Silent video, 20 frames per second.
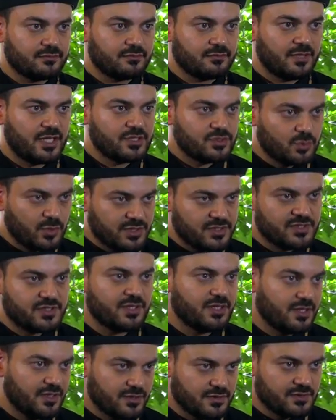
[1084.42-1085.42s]
That's what
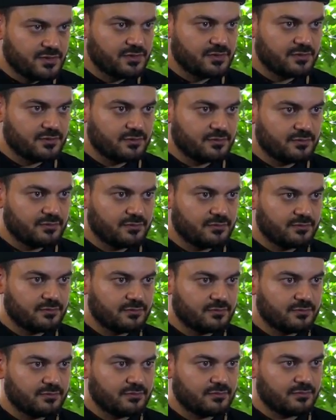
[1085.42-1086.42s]
sin is.
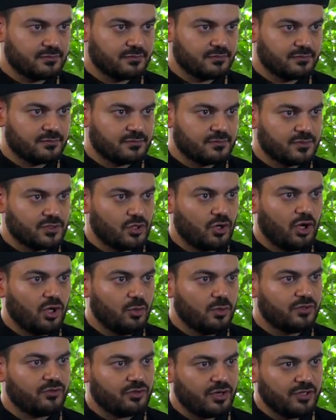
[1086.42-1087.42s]
So all
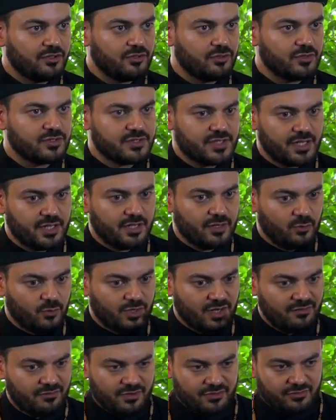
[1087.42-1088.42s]
we try to do is say,
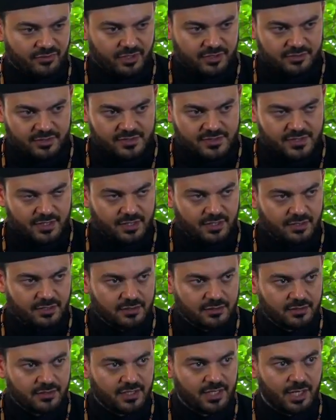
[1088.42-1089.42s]
whenever you fall into sin,
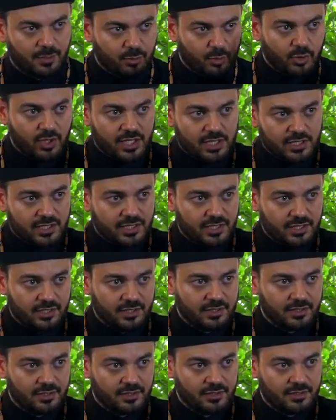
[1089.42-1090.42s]
get up quickly,
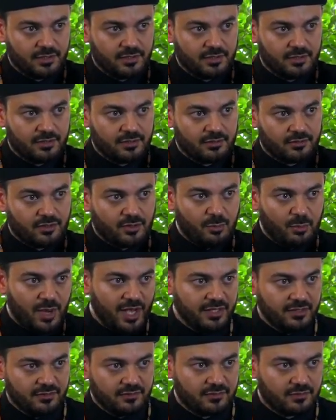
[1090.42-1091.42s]

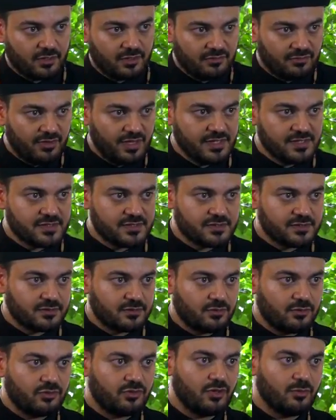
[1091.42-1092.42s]
repent, confess,
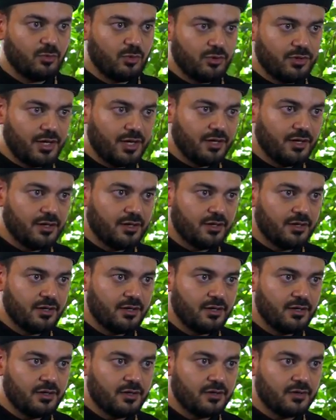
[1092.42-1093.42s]
go to Abuna,
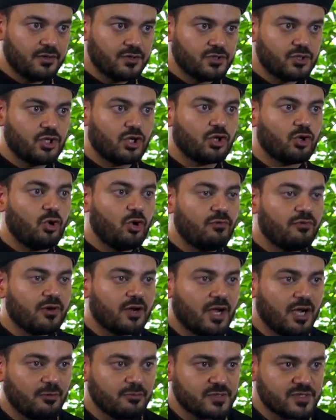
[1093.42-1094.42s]
so you could
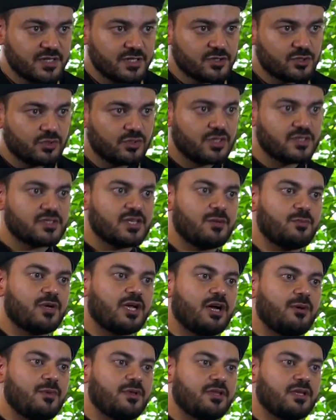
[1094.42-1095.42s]
overcome sin so it does not
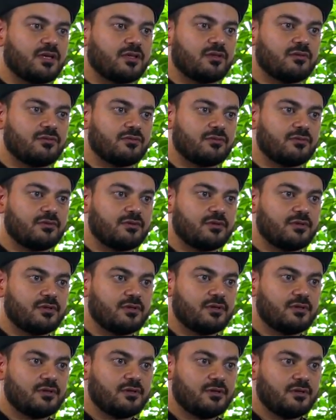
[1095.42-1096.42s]
become addictive.
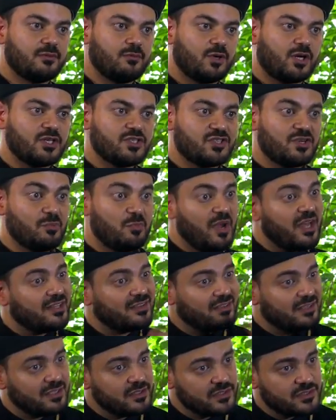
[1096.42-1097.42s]
Because
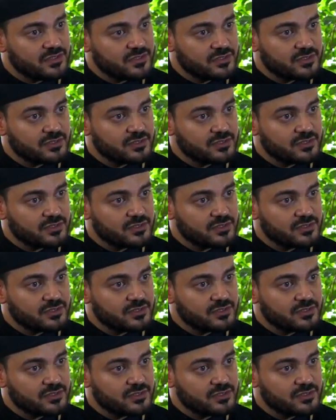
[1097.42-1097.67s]
repentance...